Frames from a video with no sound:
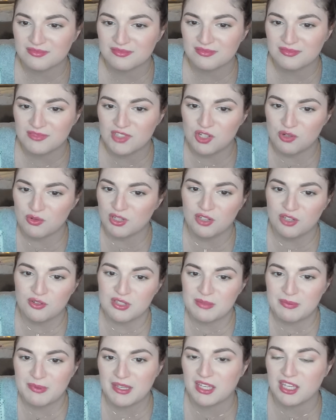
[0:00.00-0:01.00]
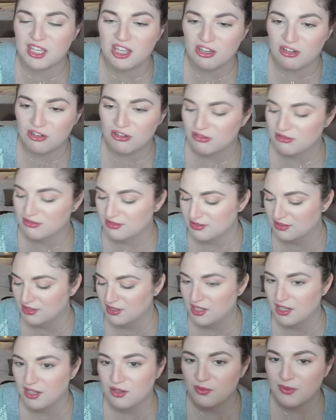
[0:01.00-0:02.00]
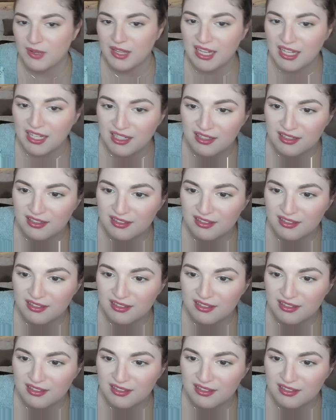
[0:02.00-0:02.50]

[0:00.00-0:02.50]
Junkyu's being cute. Wait.